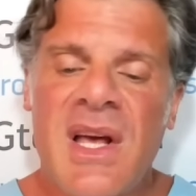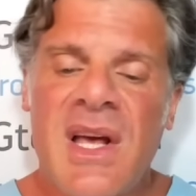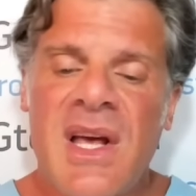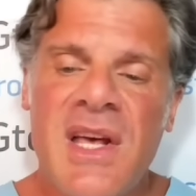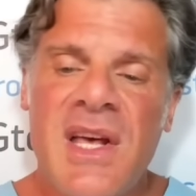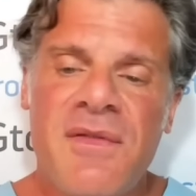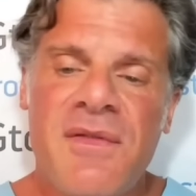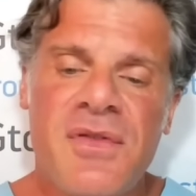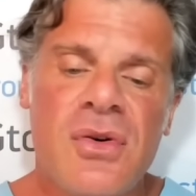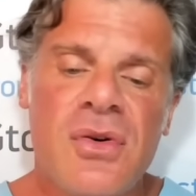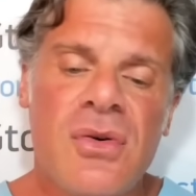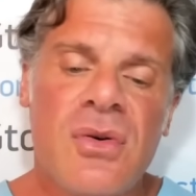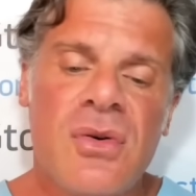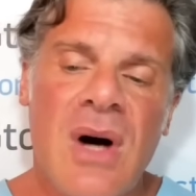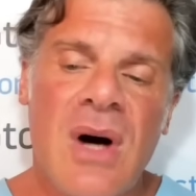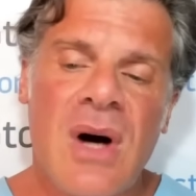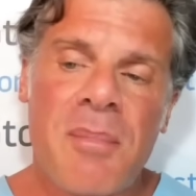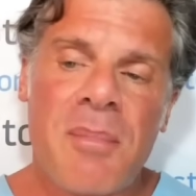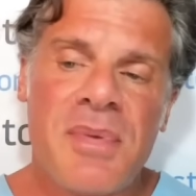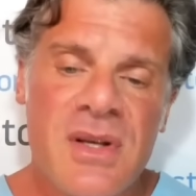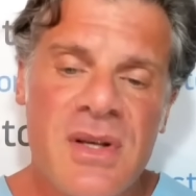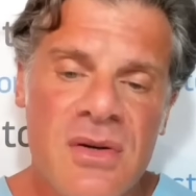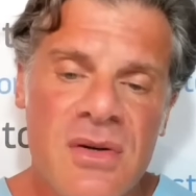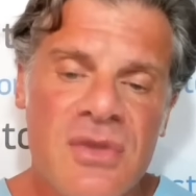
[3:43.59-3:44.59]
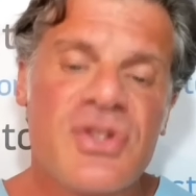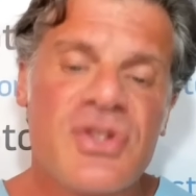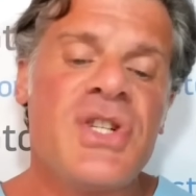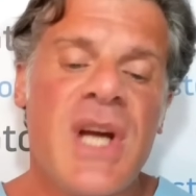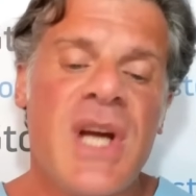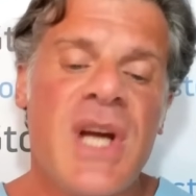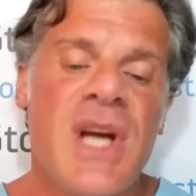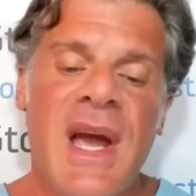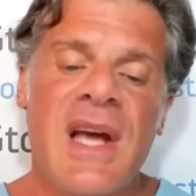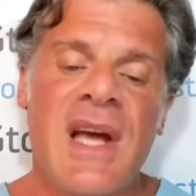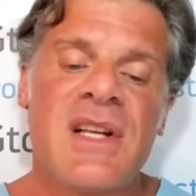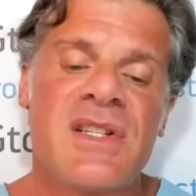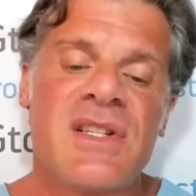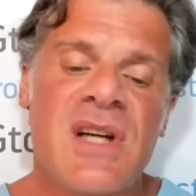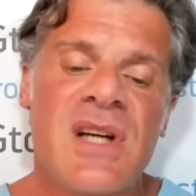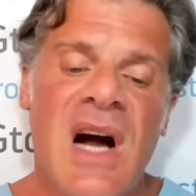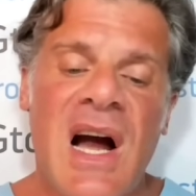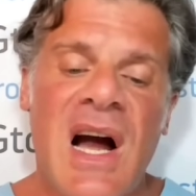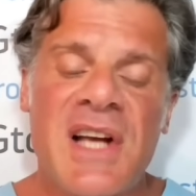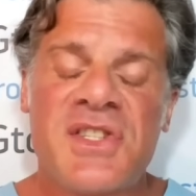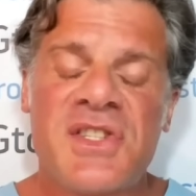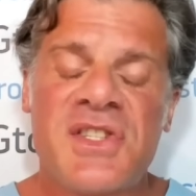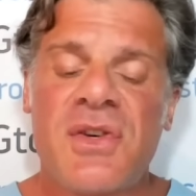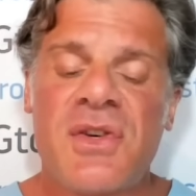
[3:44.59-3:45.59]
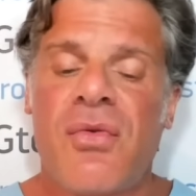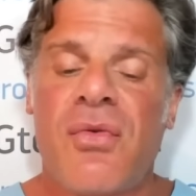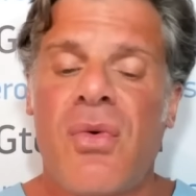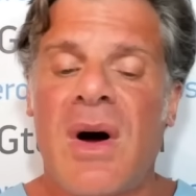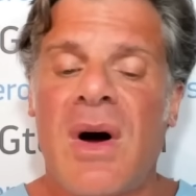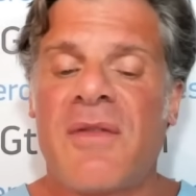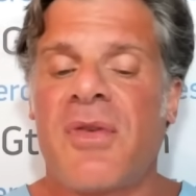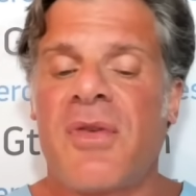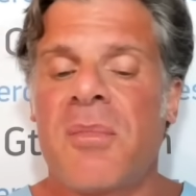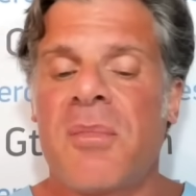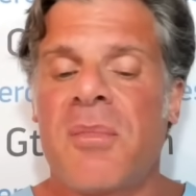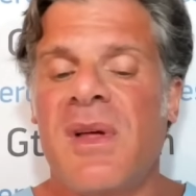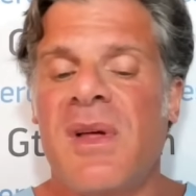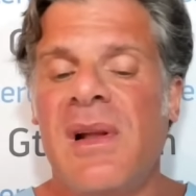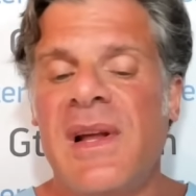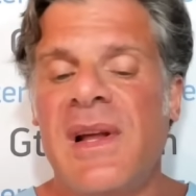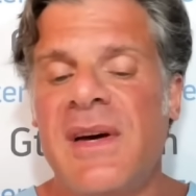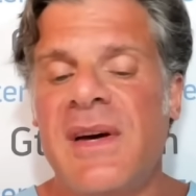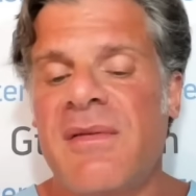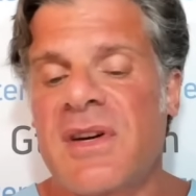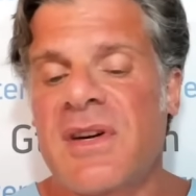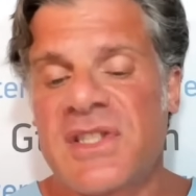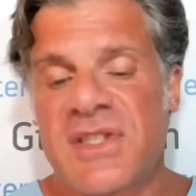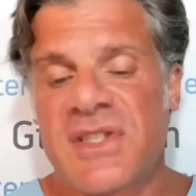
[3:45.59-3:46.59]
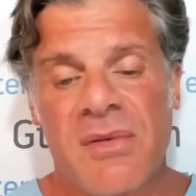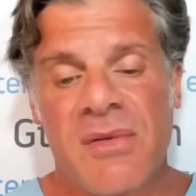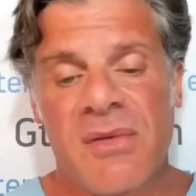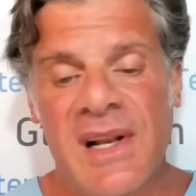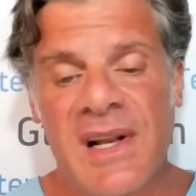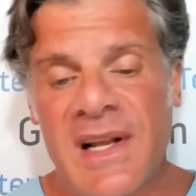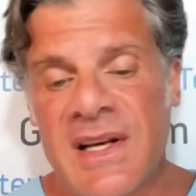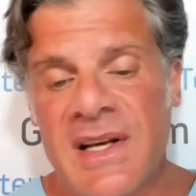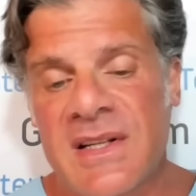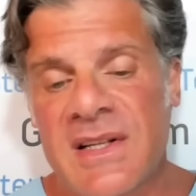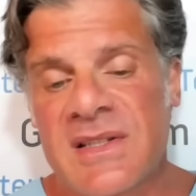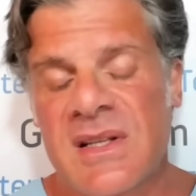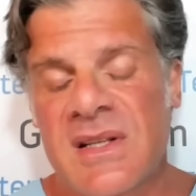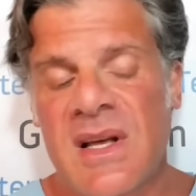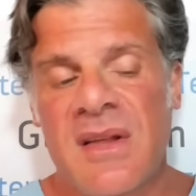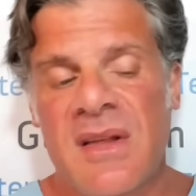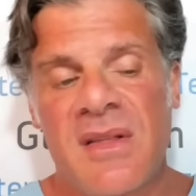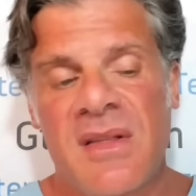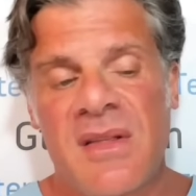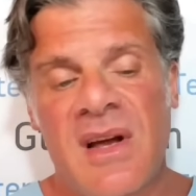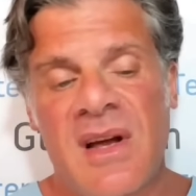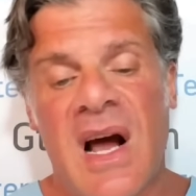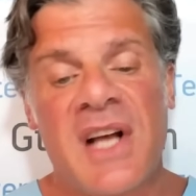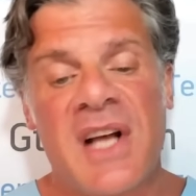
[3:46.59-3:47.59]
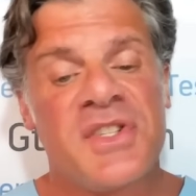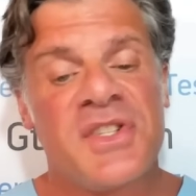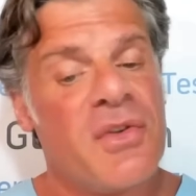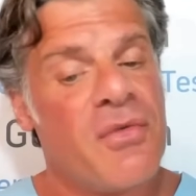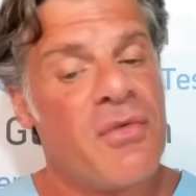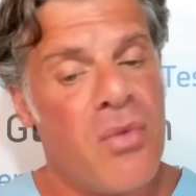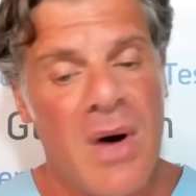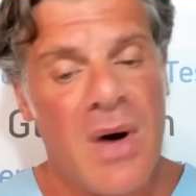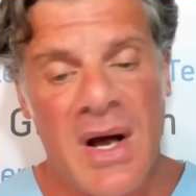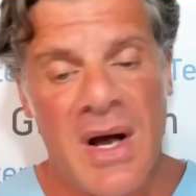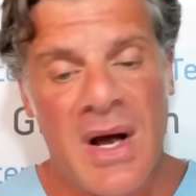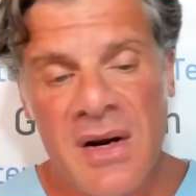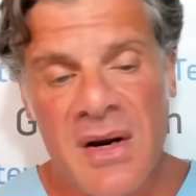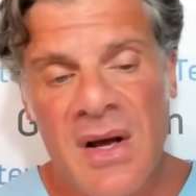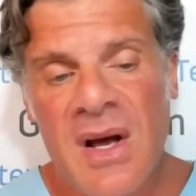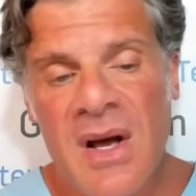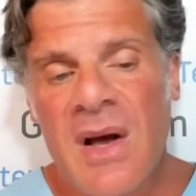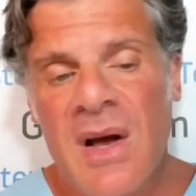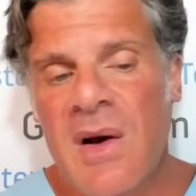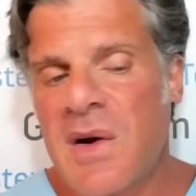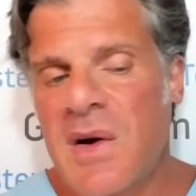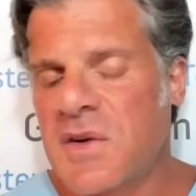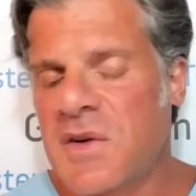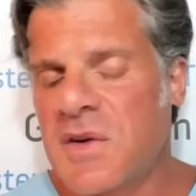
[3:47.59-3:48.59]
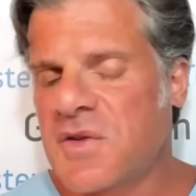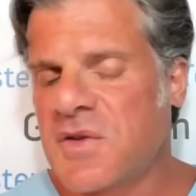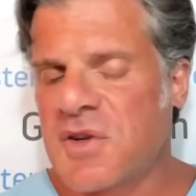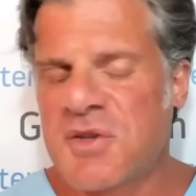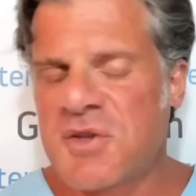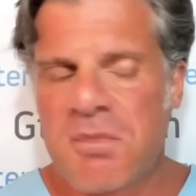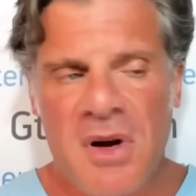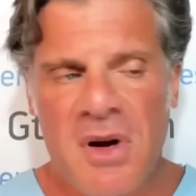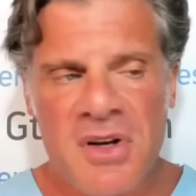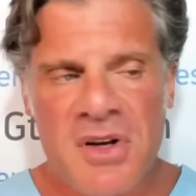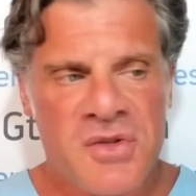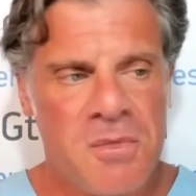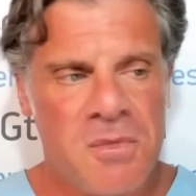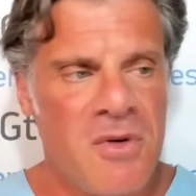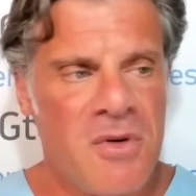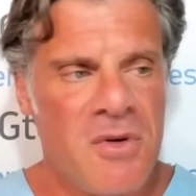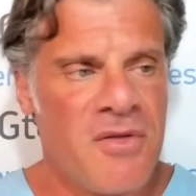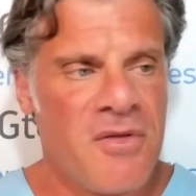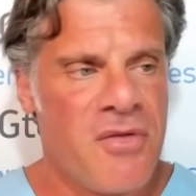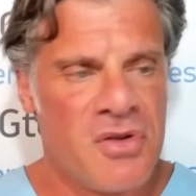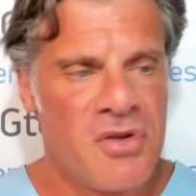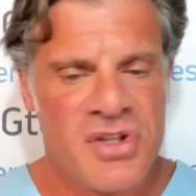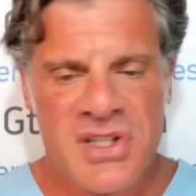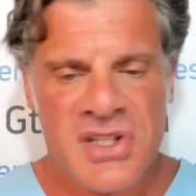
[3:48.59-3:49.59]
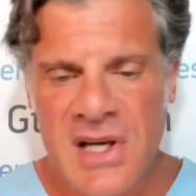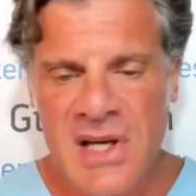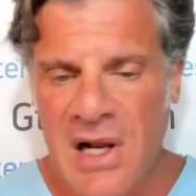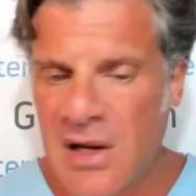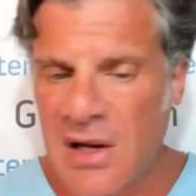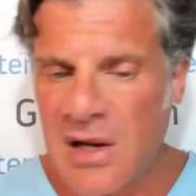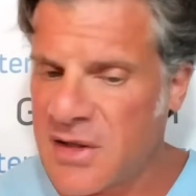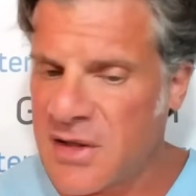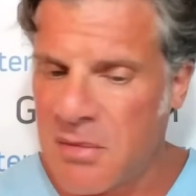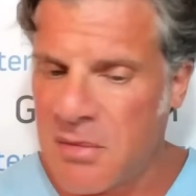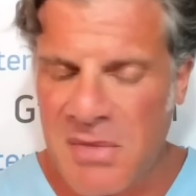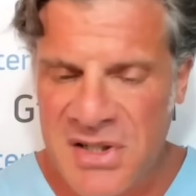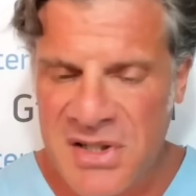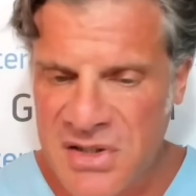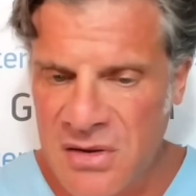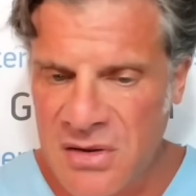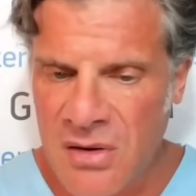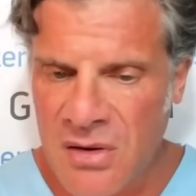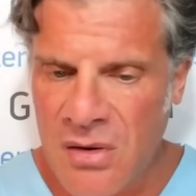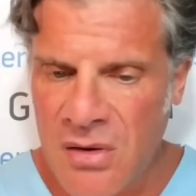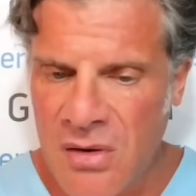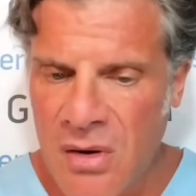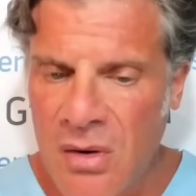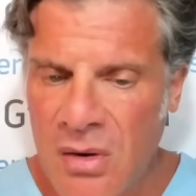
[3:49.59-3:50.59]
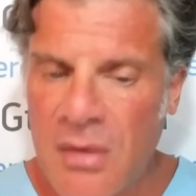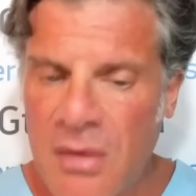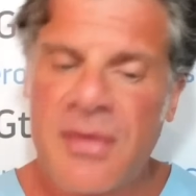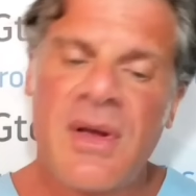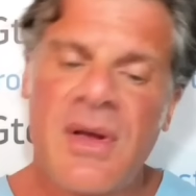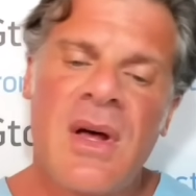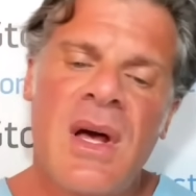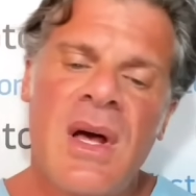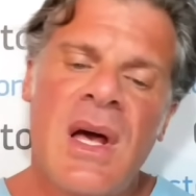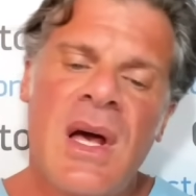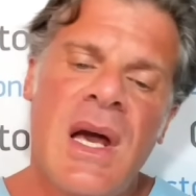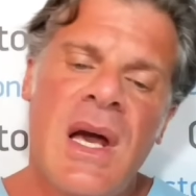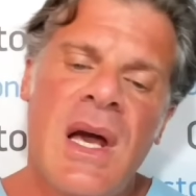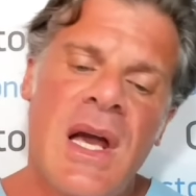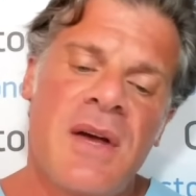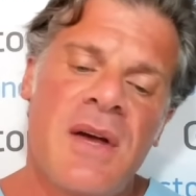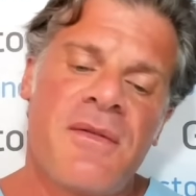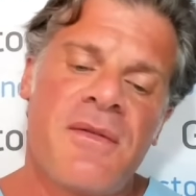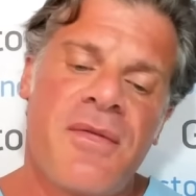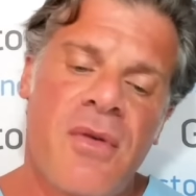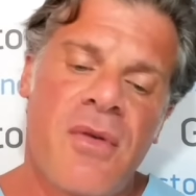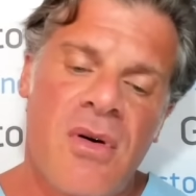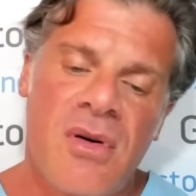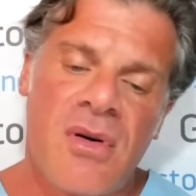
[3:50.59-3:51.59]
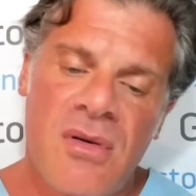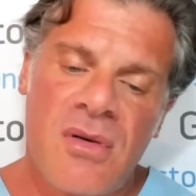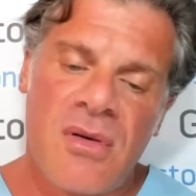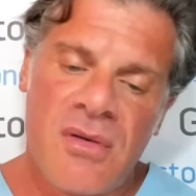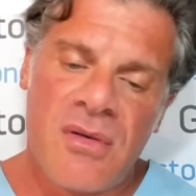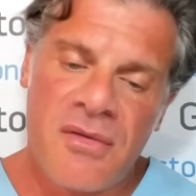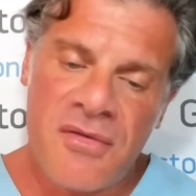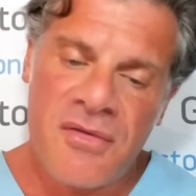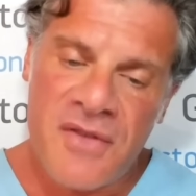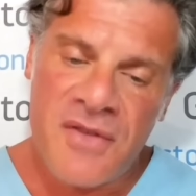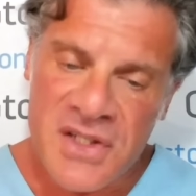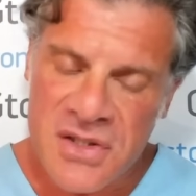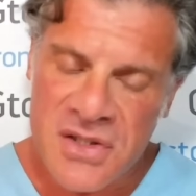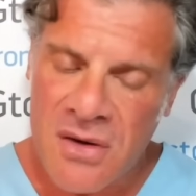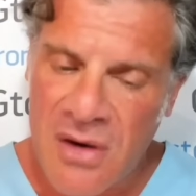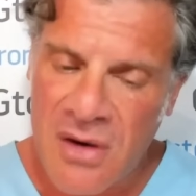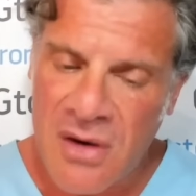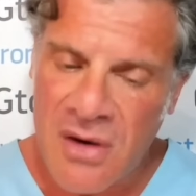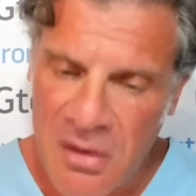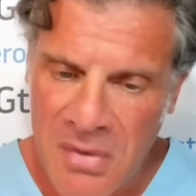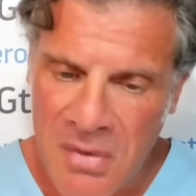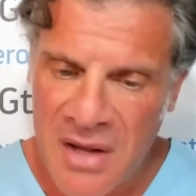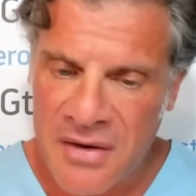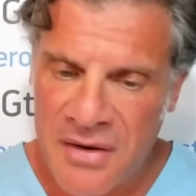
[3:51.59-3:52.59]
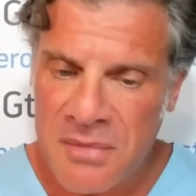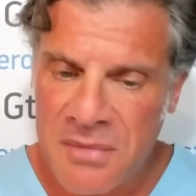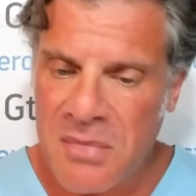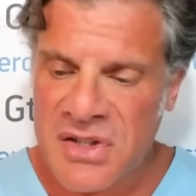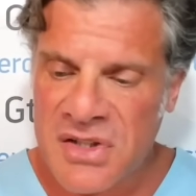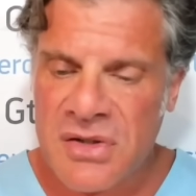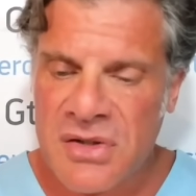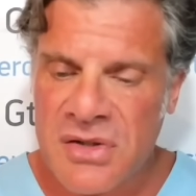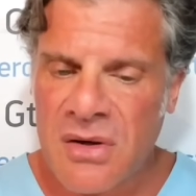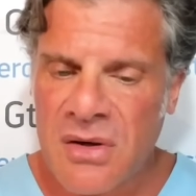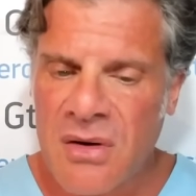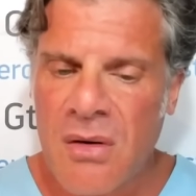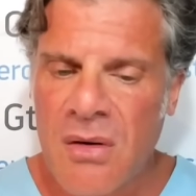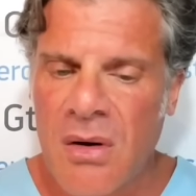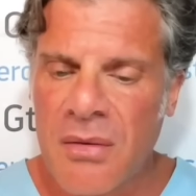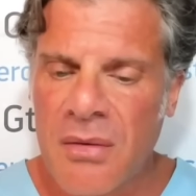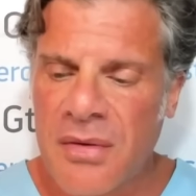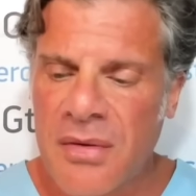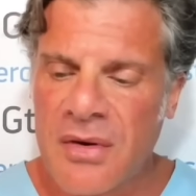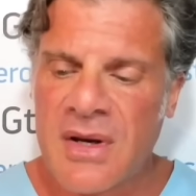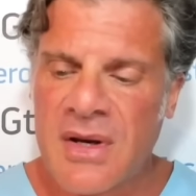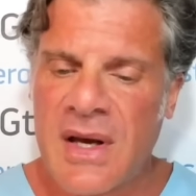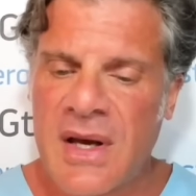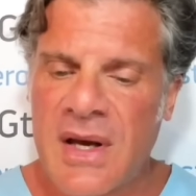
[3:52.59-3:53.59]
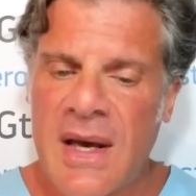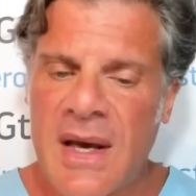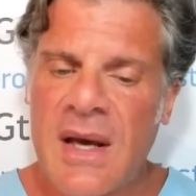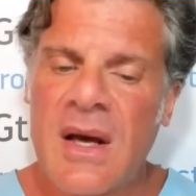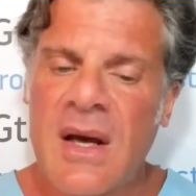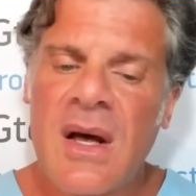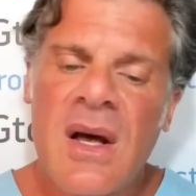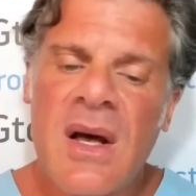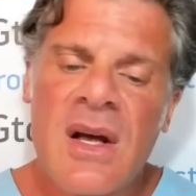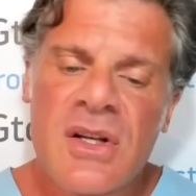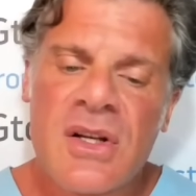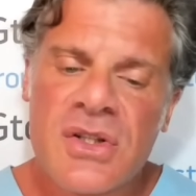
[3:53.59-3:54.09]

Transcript: If you abuse GH, IGF-1 from the liver is released, and then IGF-1 is responsible for skeletal muscle growth and for visceral muscle growth, okay?